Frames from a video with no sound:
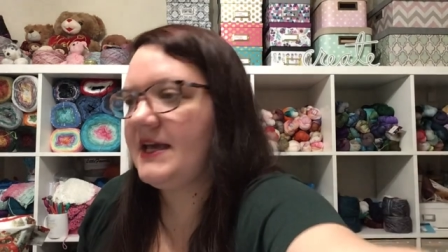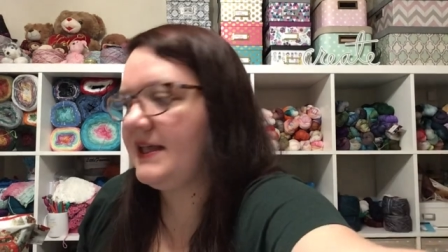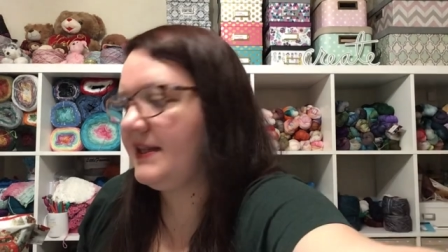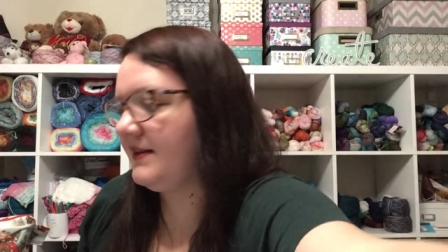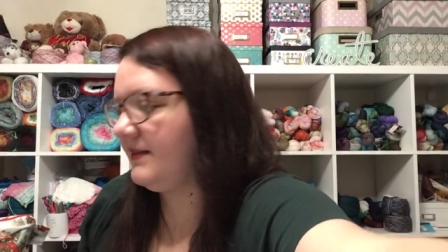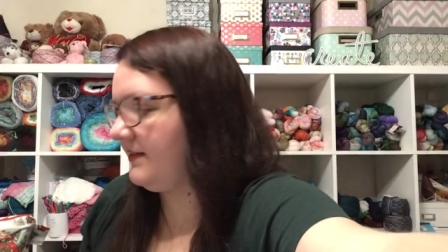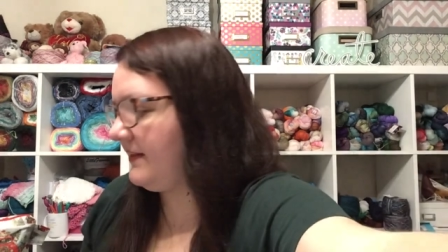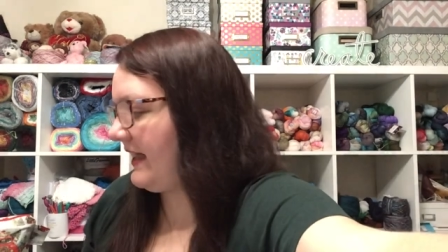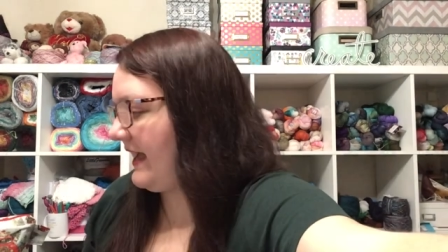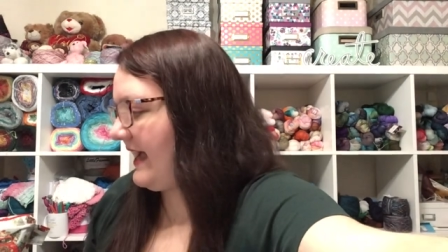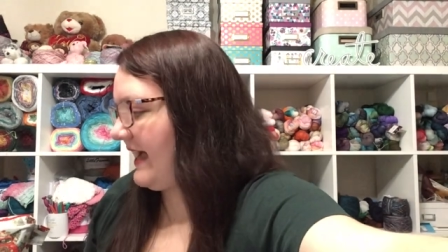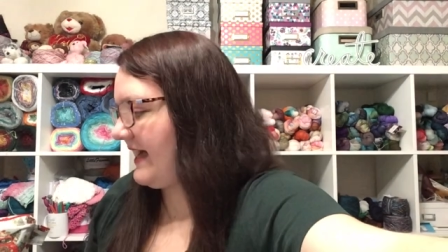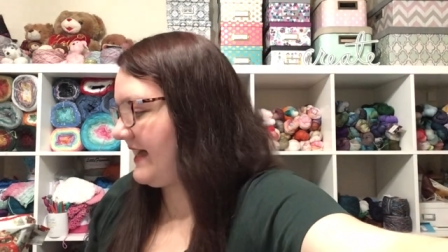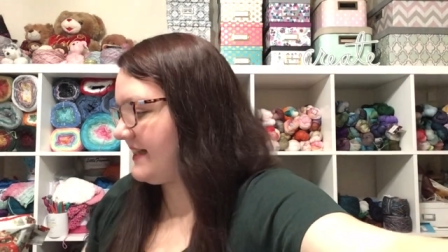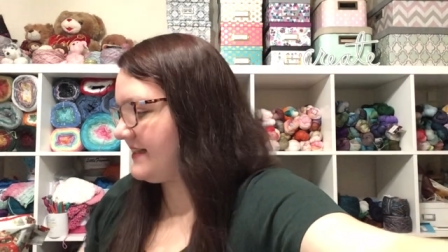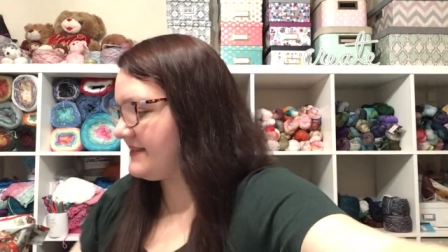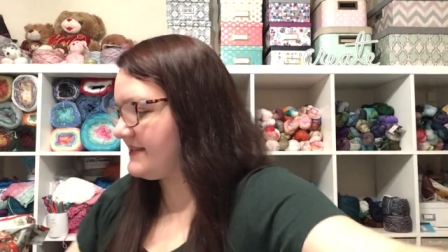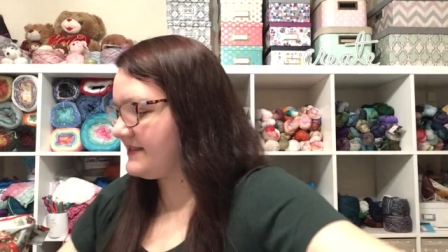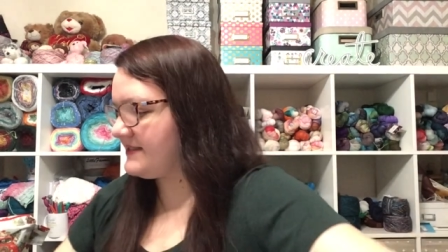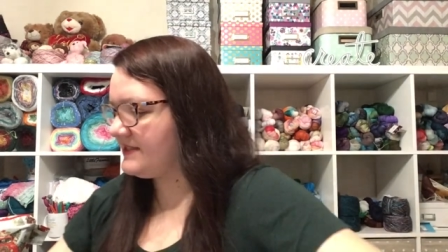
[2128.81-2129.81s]

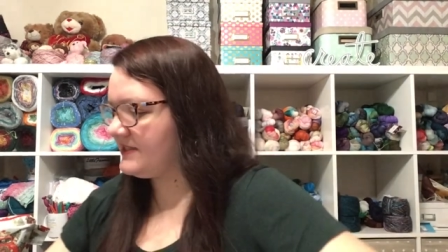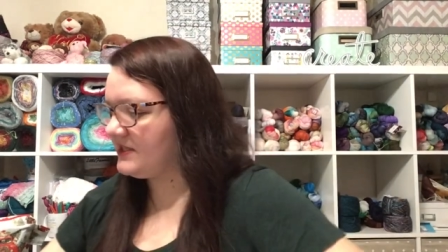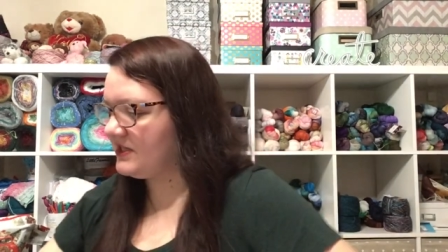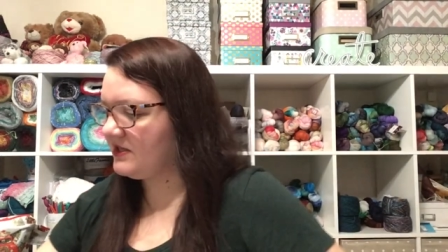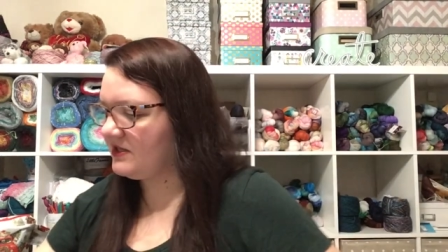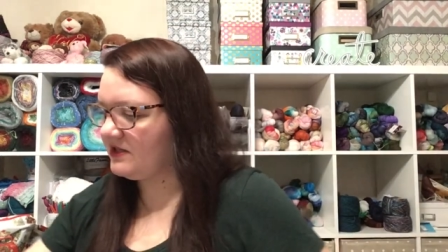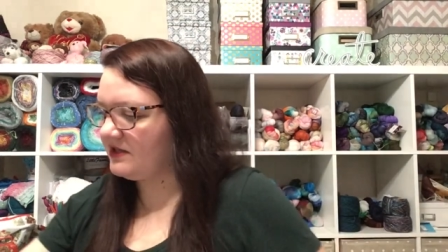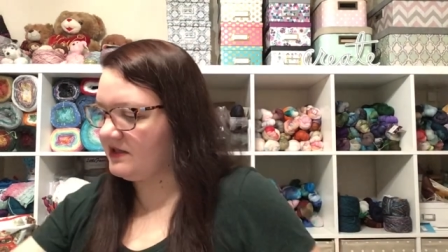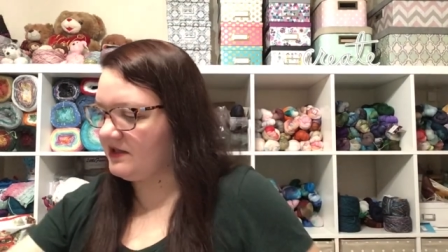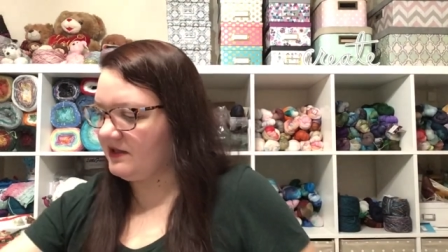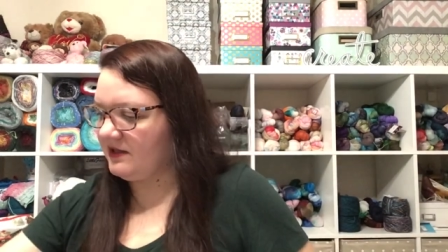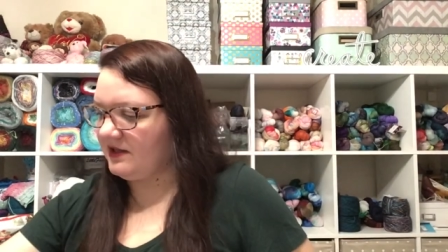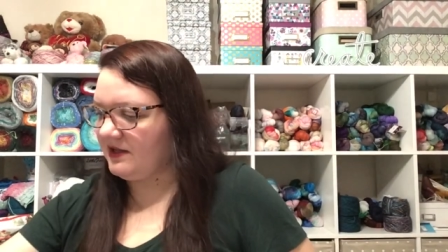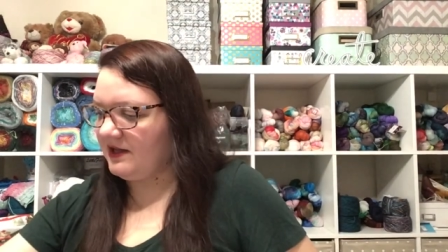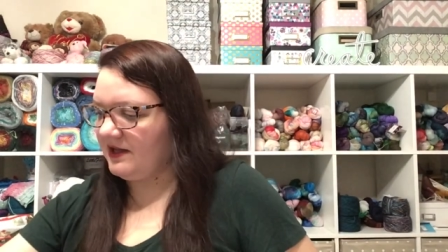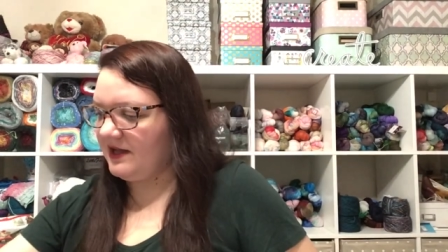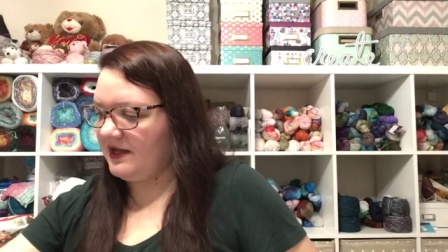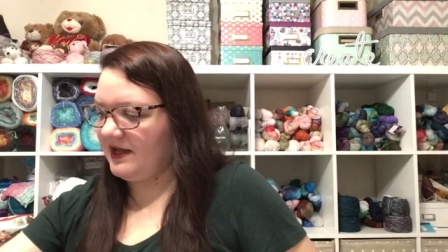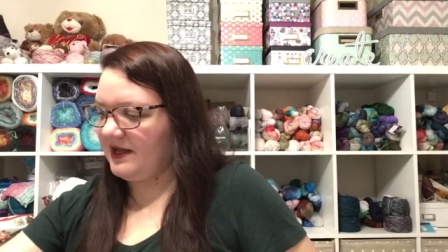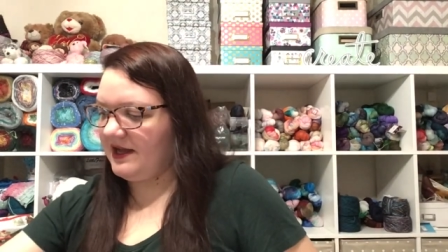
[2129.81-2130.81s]
last
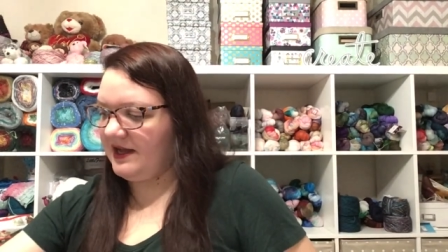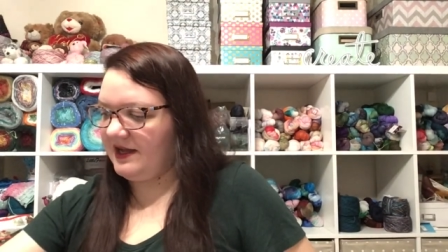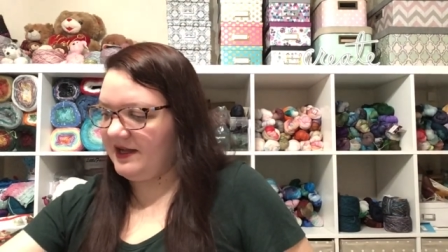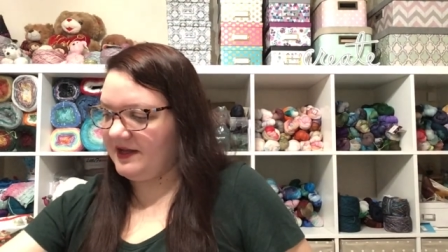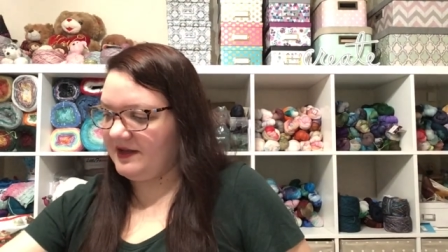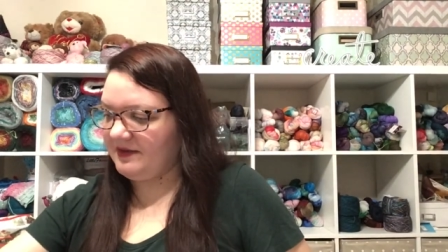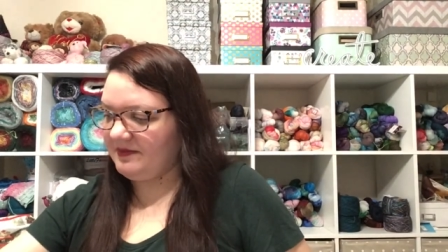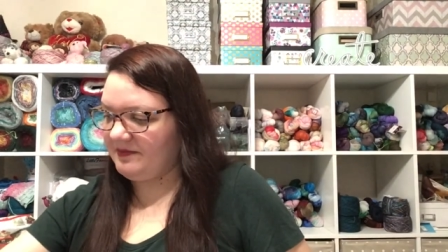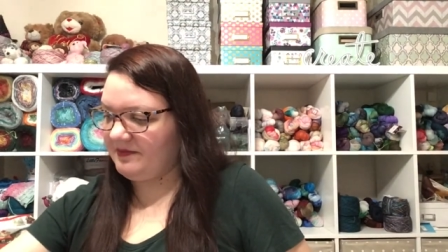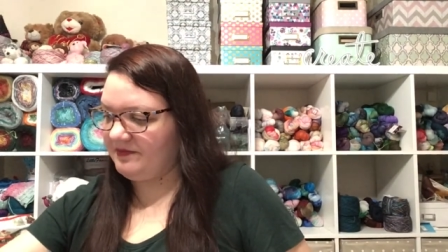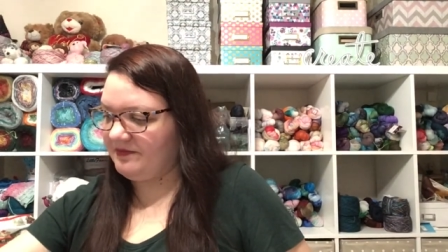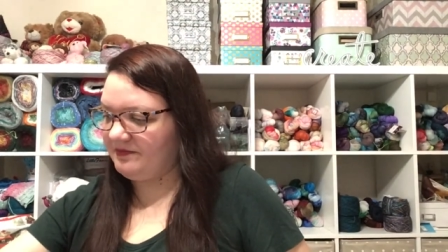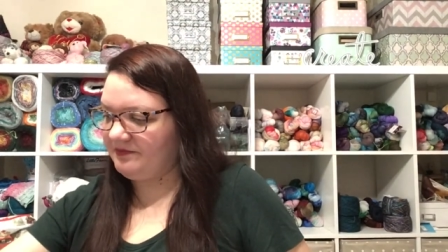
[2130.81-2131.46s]
um,